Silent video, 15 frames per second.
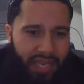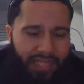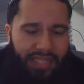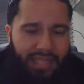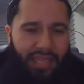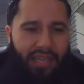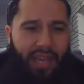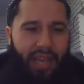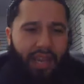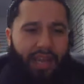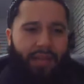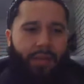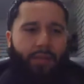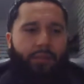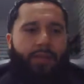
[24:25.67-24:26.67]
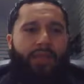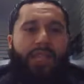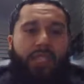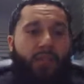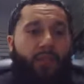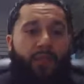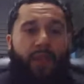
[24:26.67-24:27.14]
easy in the end.
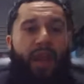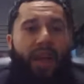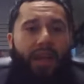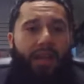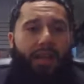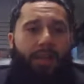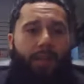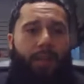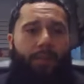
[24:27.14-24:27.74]
That's a fact.